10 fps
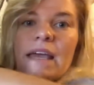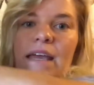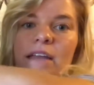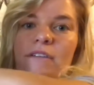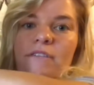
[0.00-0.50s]

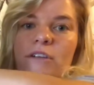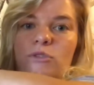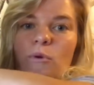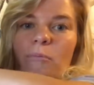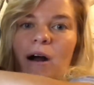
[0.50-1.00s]

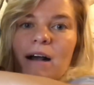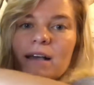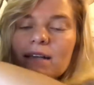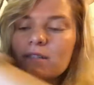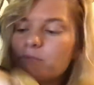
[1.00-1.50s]
individual
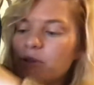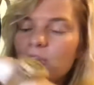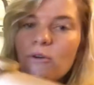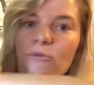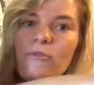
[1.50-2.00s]
pockets, but
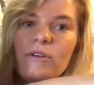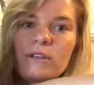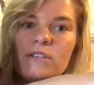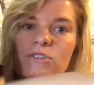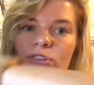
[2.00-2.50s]
they're
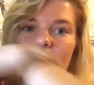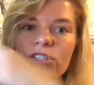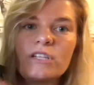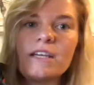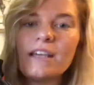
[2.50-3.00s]
really
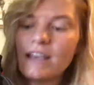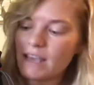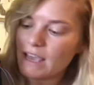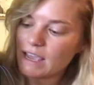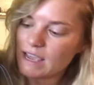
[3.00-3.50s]
stretchy,
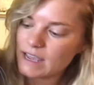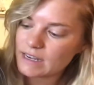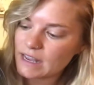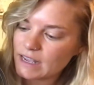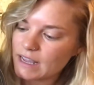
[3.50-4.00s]

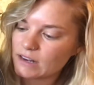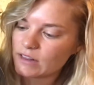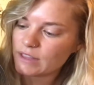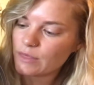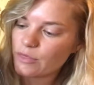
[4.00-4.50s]
and I kind of
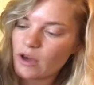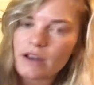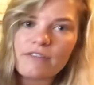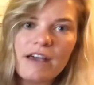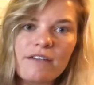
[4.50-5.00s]
like the thought
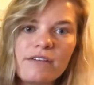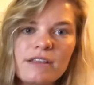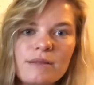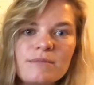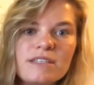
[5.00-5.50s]
of having
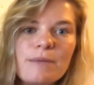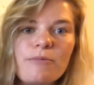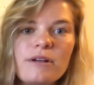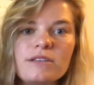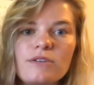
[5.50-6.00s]
them
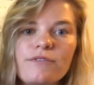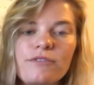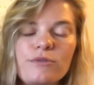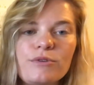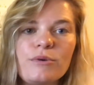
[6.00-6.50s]
separate, so if
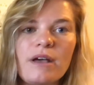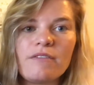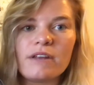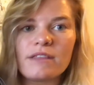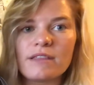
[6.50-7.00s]
you do have
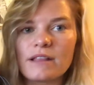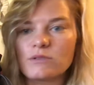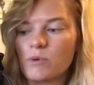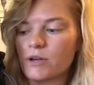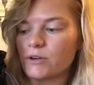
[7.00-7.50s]
anything that's
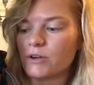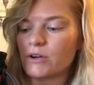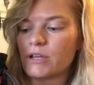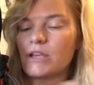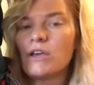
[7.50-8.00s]
wet or
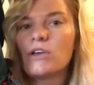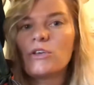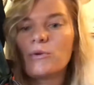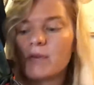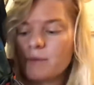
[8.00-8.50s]
dirty,
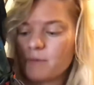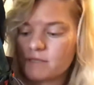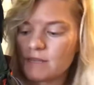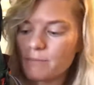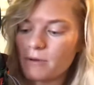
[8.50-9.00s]
you keep it
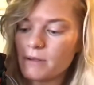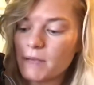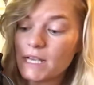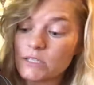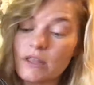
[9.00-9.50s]
separate.
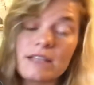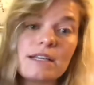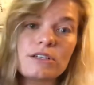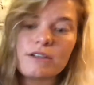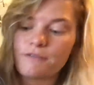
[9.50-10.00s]
So that's
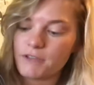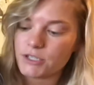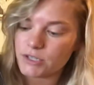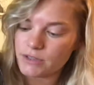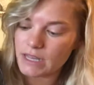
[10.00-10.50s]
actually a
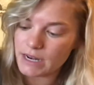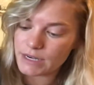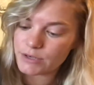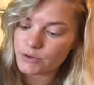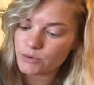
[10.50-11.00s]
feature that I
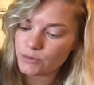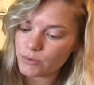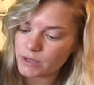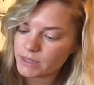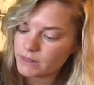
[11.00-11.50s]
do
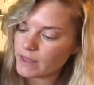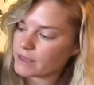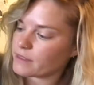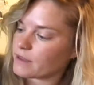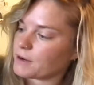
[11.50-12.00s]
really
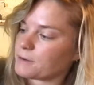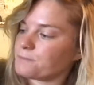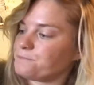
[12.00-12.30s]
like there.